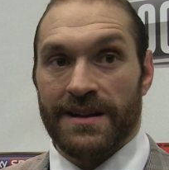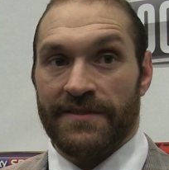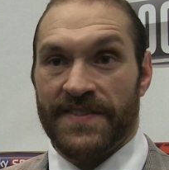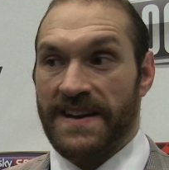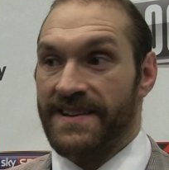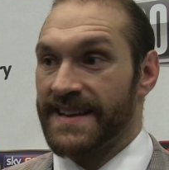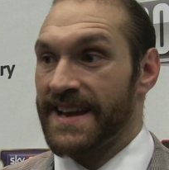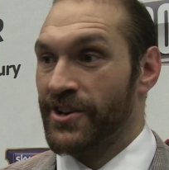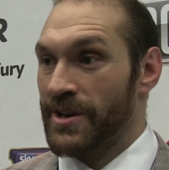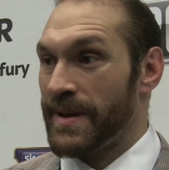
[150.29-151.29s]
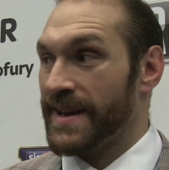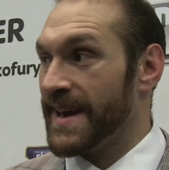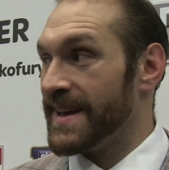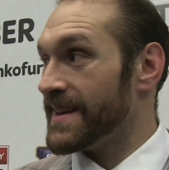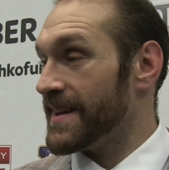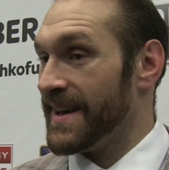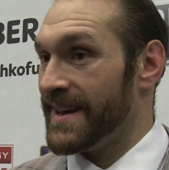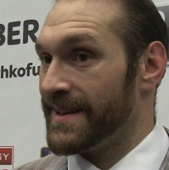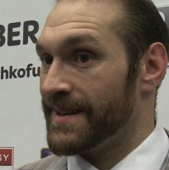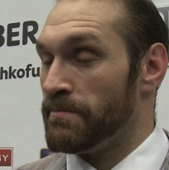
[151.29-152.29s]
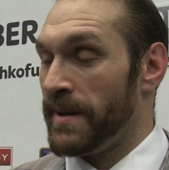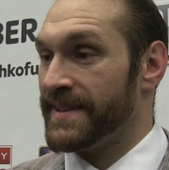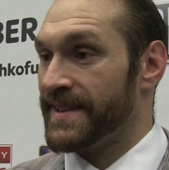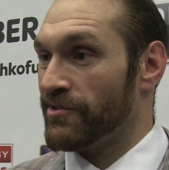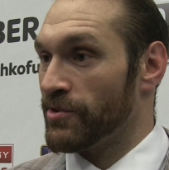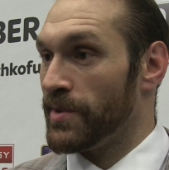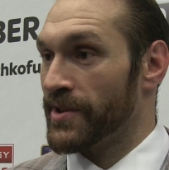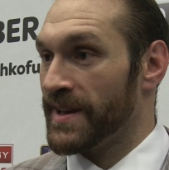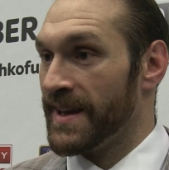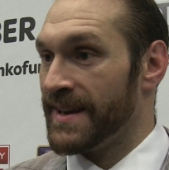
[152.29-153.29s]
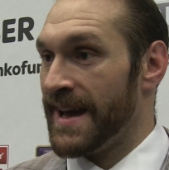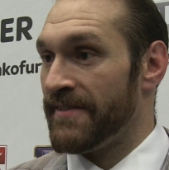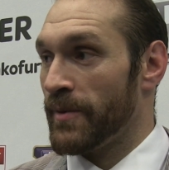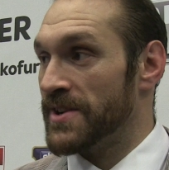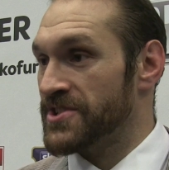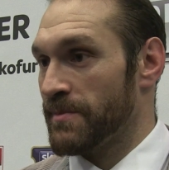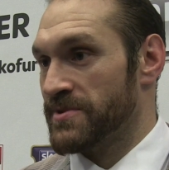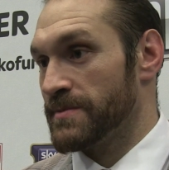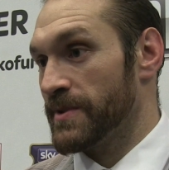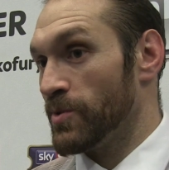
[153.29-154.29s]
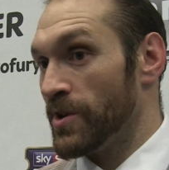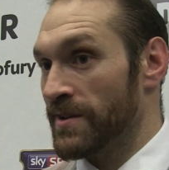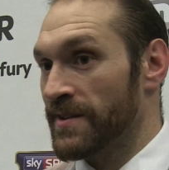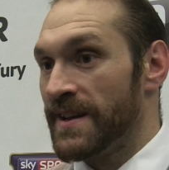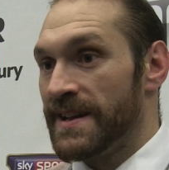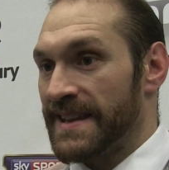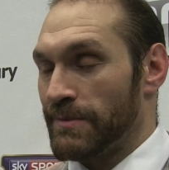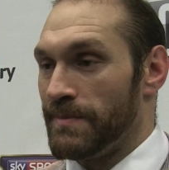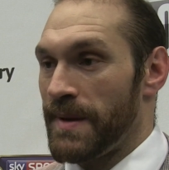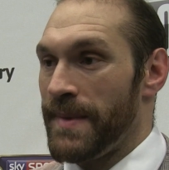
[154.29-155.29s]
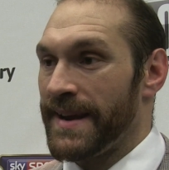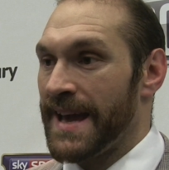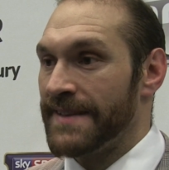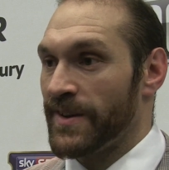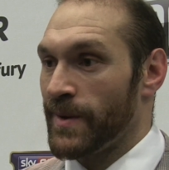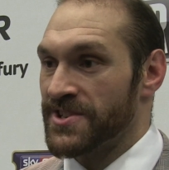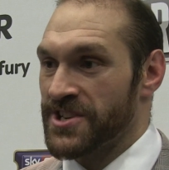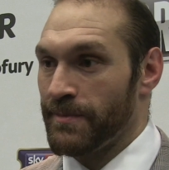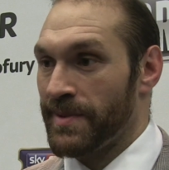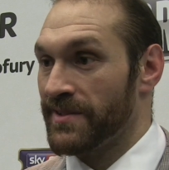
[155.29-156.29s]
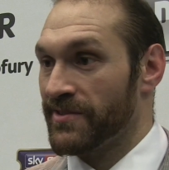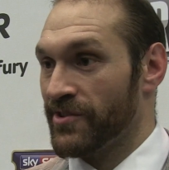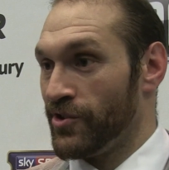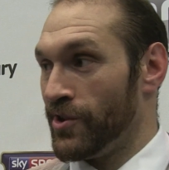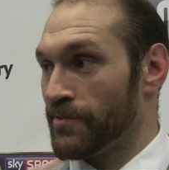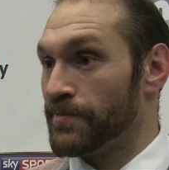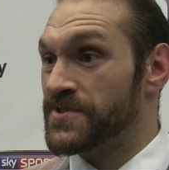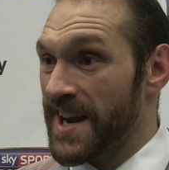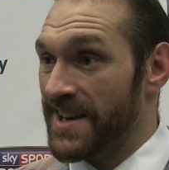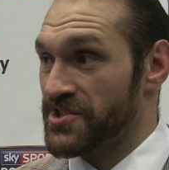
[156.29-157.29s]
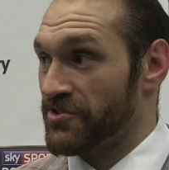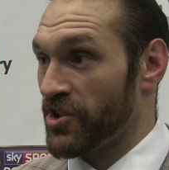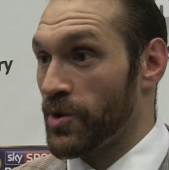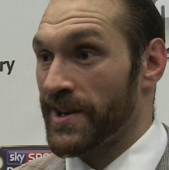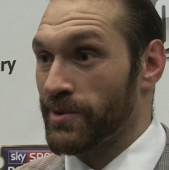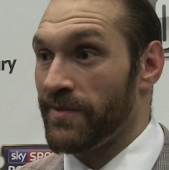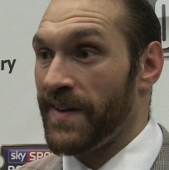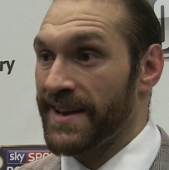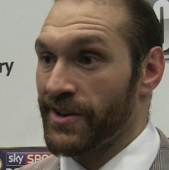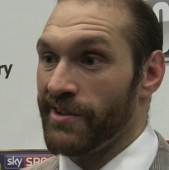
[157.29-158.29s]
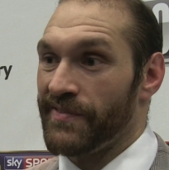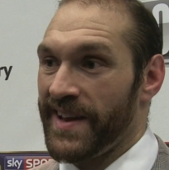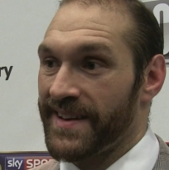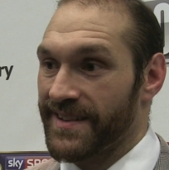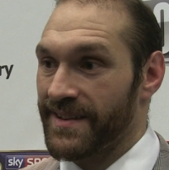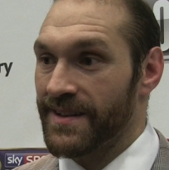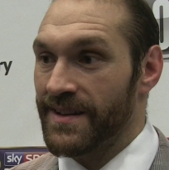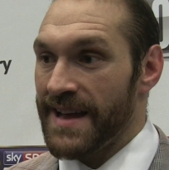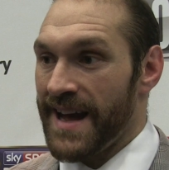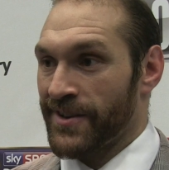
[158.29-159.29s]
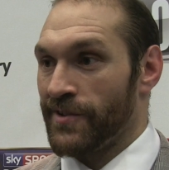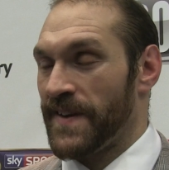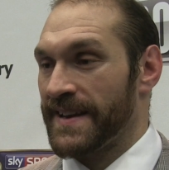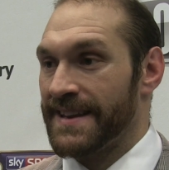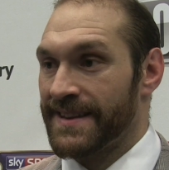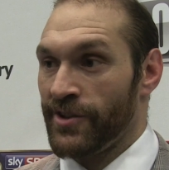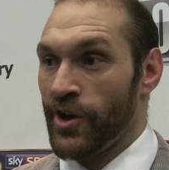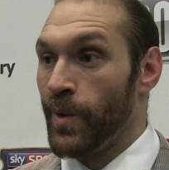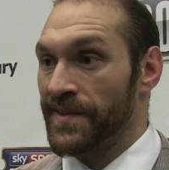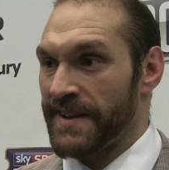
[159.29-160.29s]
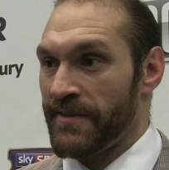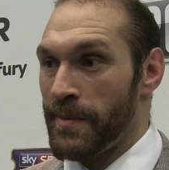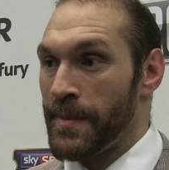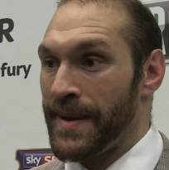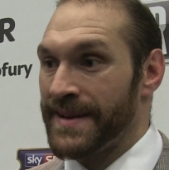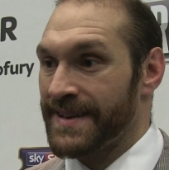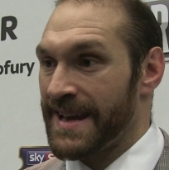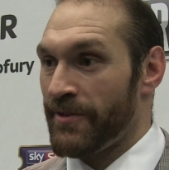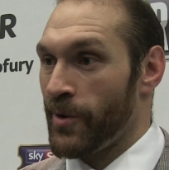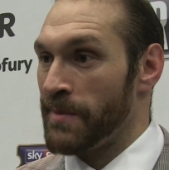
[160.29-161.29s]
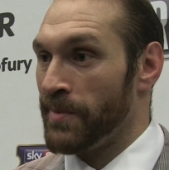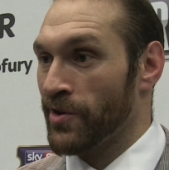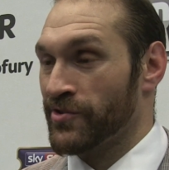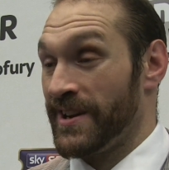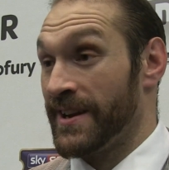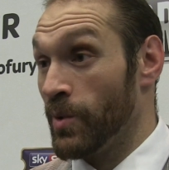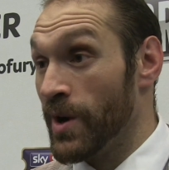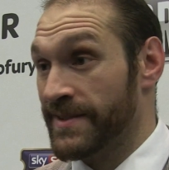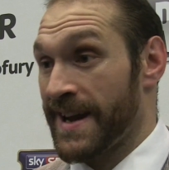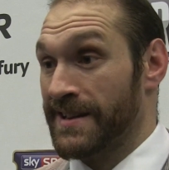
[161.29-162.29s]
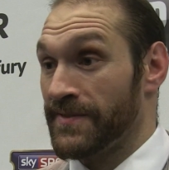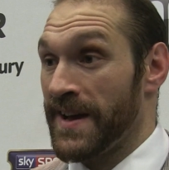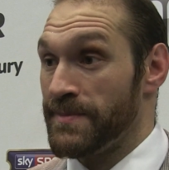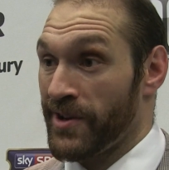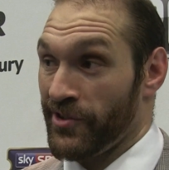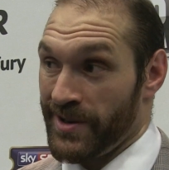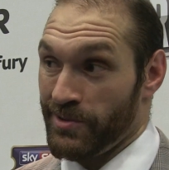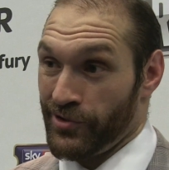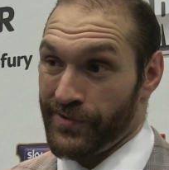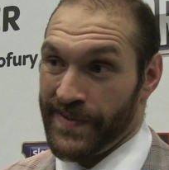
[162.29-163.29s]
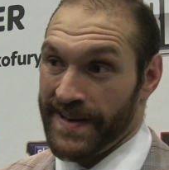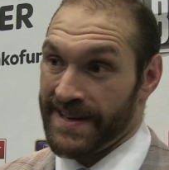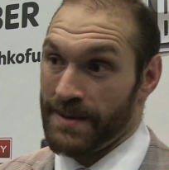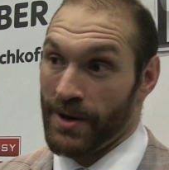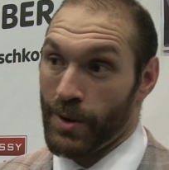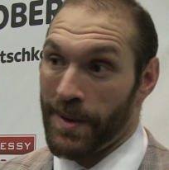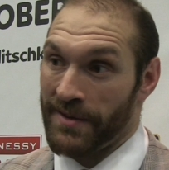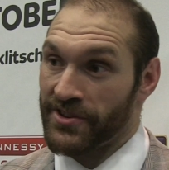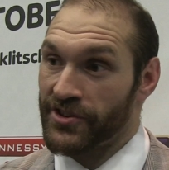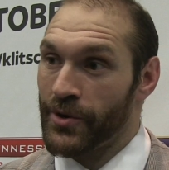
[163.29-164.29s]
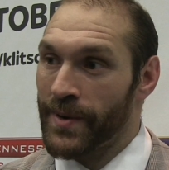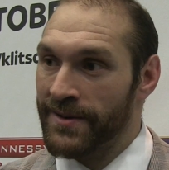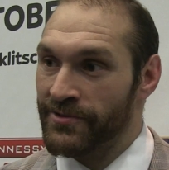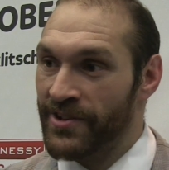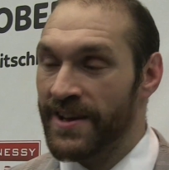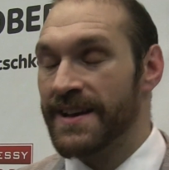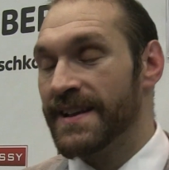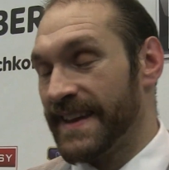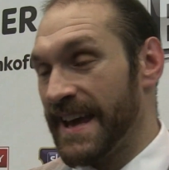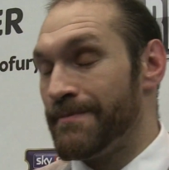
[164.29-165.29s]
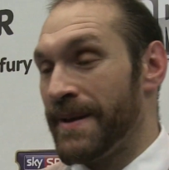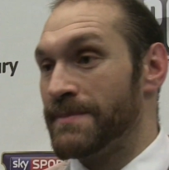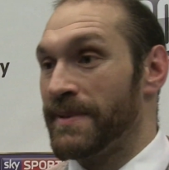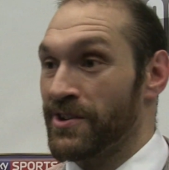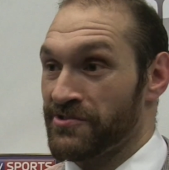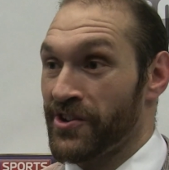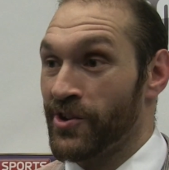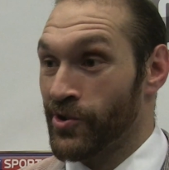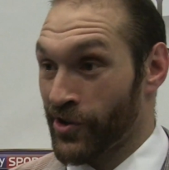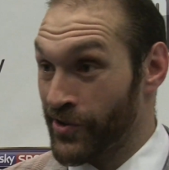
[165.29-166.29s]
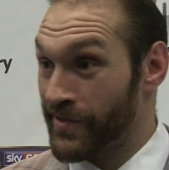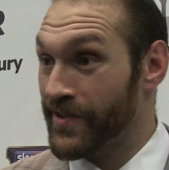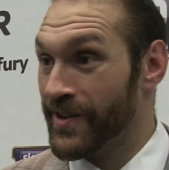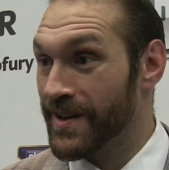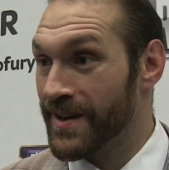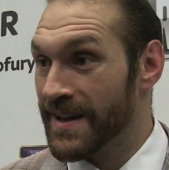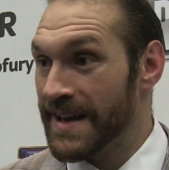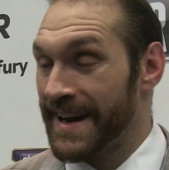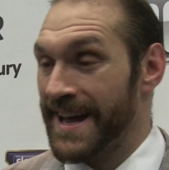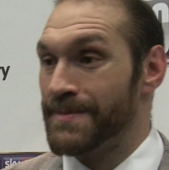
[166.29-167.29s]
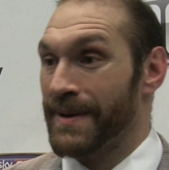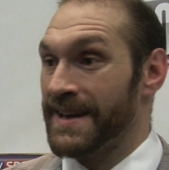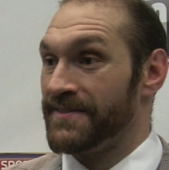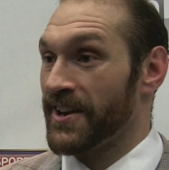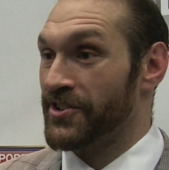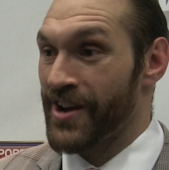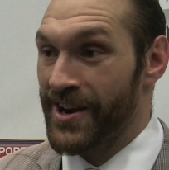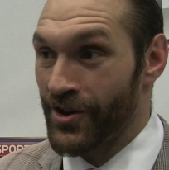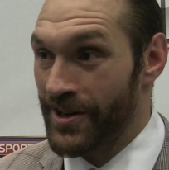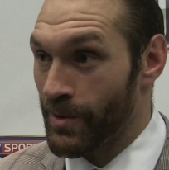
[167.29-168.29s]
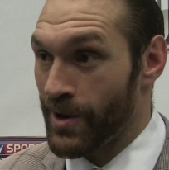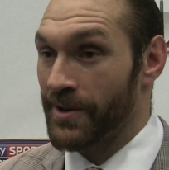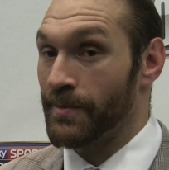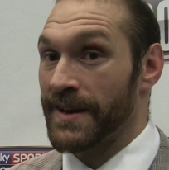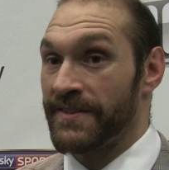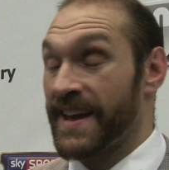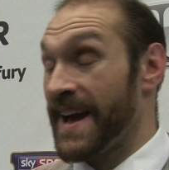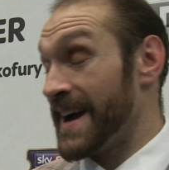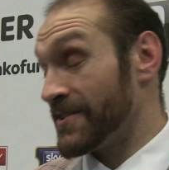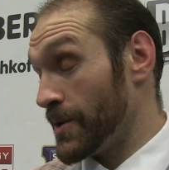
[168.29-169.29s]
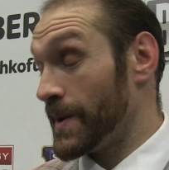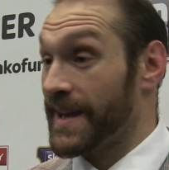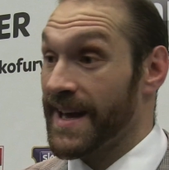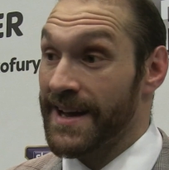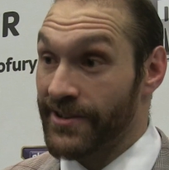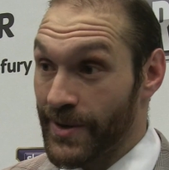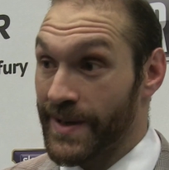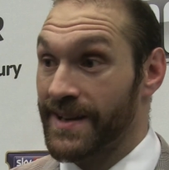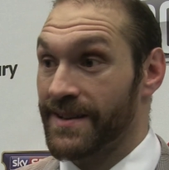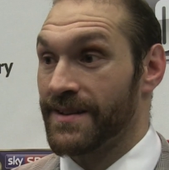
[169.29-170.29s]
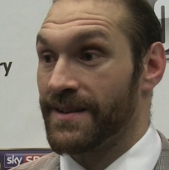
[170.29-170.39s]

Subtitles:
Fitness ain't going to be a key in beating somebody in a heavyweight championship of the world. There won't be many heavyweight champions or challengers that go into a fight not fit. I don't think no one's ever been beat in heavyweight boxing in a world title fight because he was unfit and he blew up after 2 rounds. They get beat because they're not good enough. And I believe you can train all you want, but if you can't do it, you can't do it.